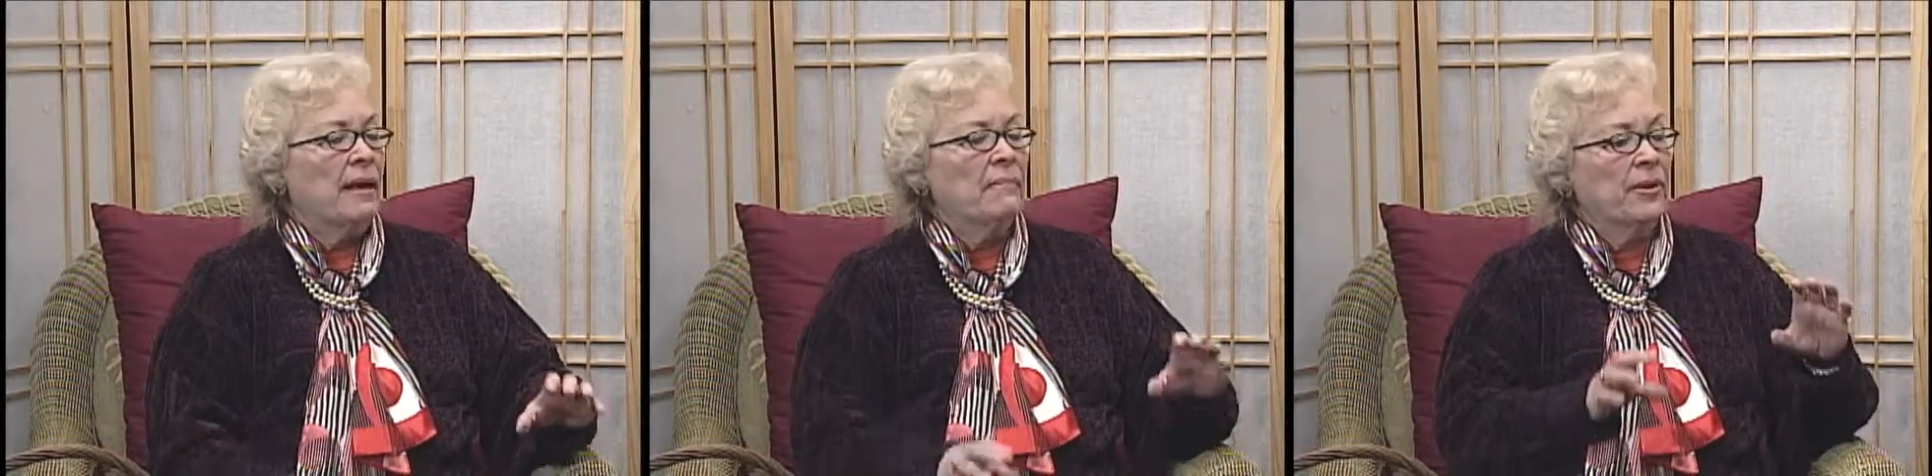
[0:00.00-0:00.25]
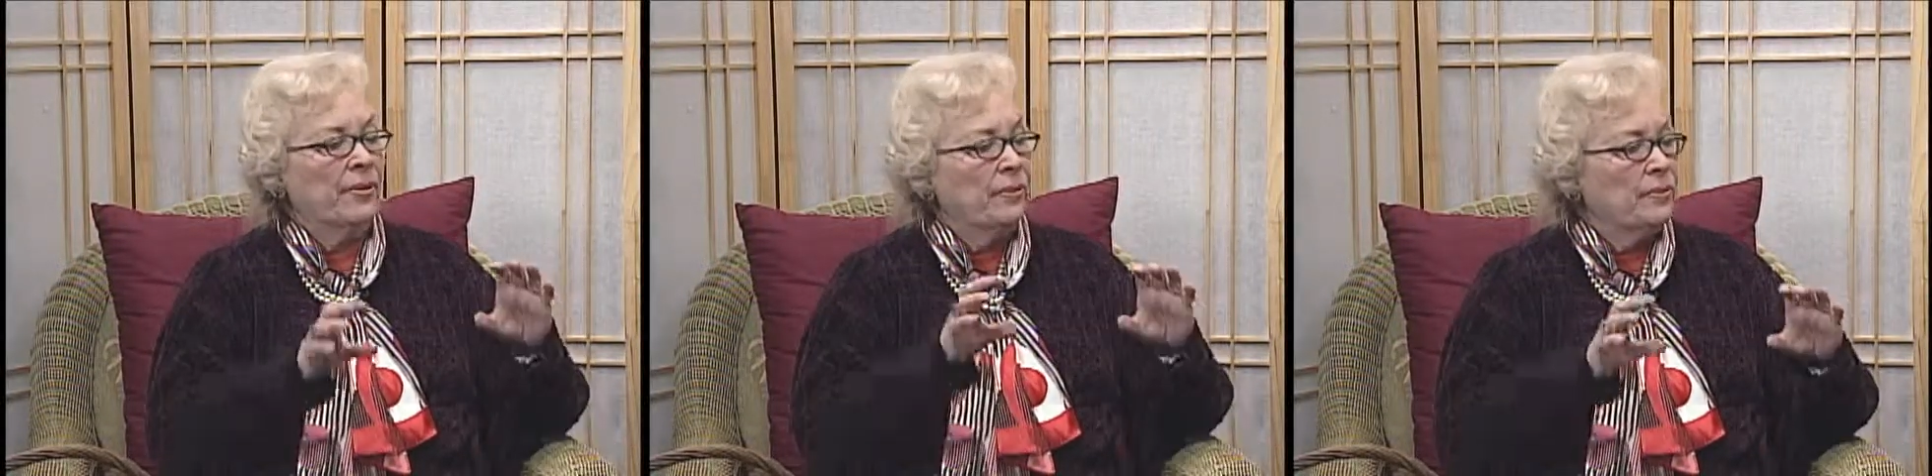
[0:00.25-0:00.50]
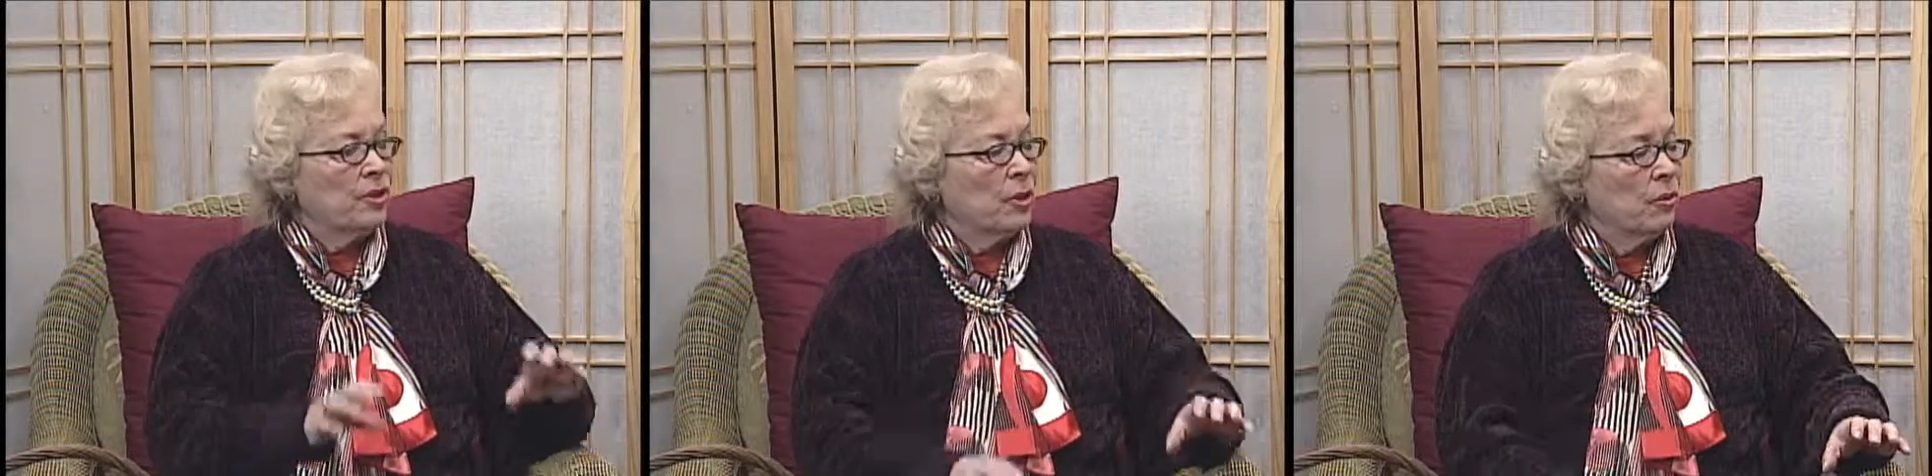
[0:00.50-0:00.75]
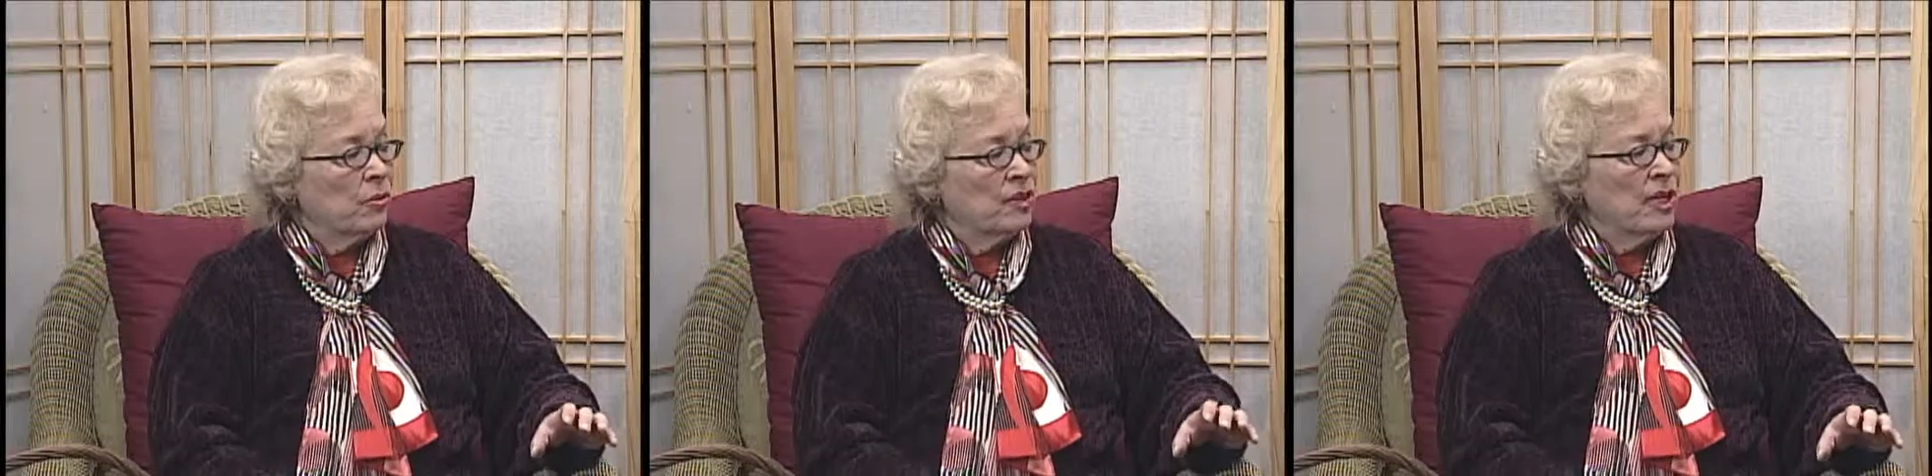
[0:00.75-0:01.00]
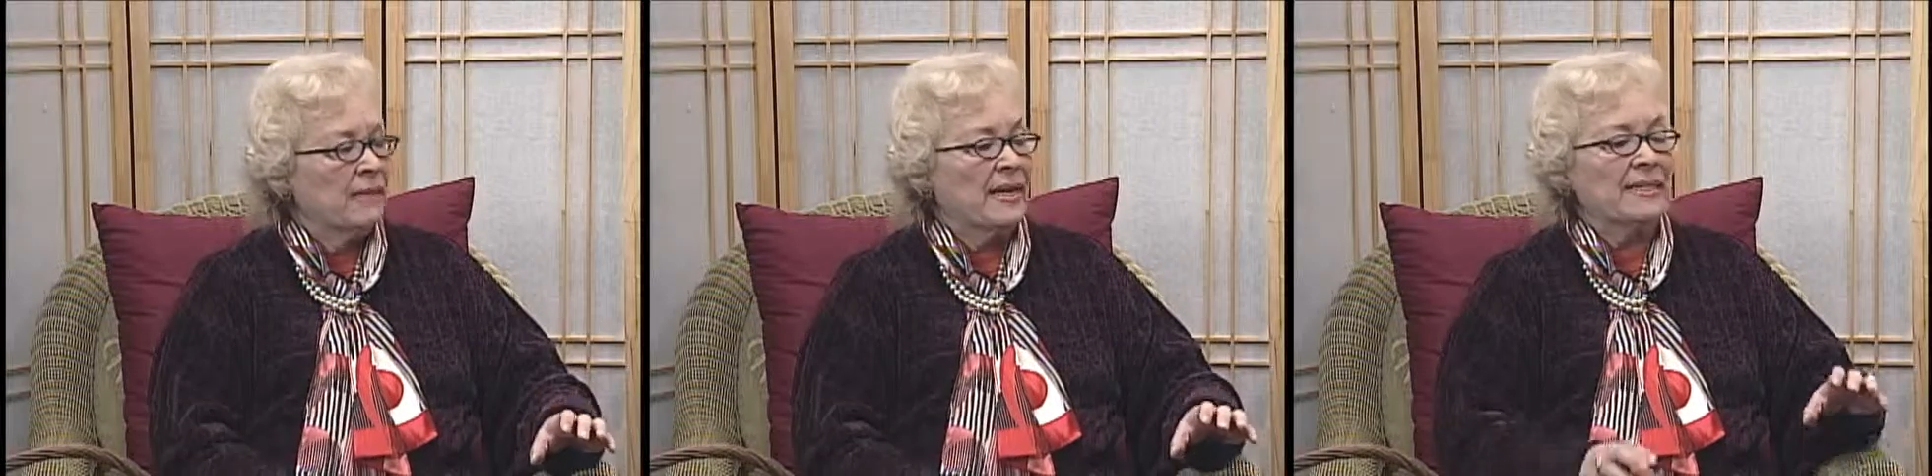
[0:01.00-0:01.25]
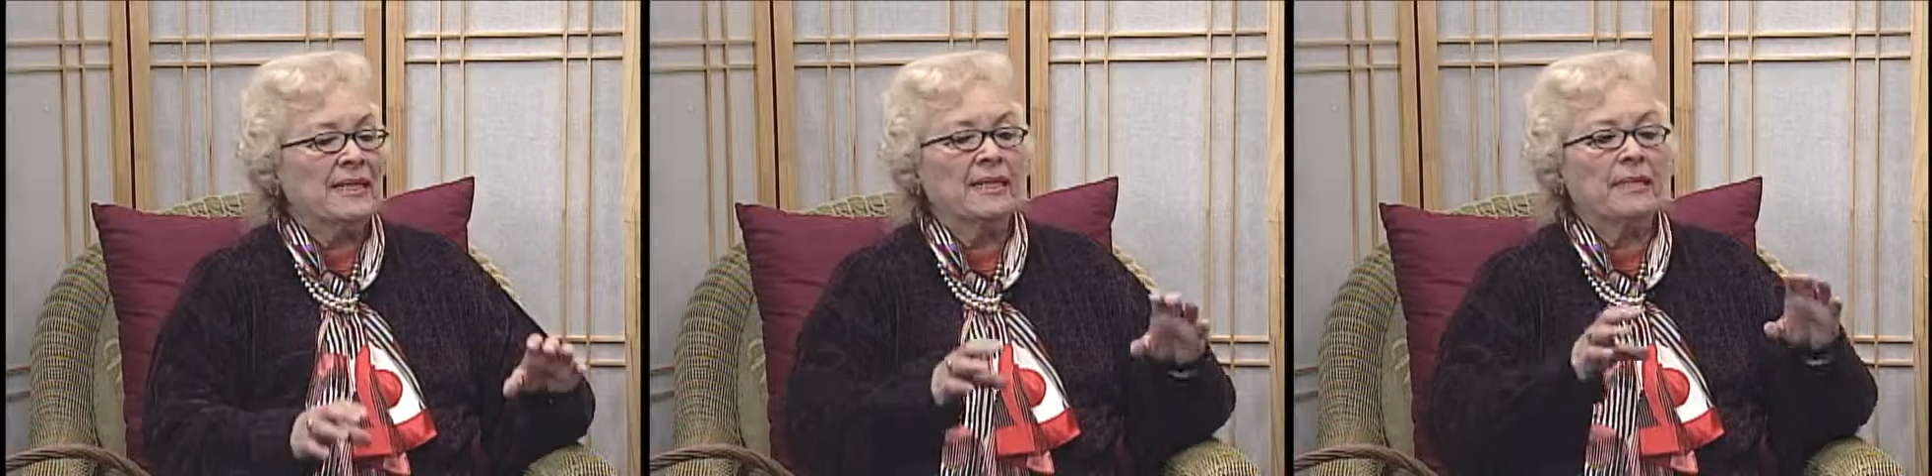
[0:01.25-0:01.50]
Miriam Solo, same. I said,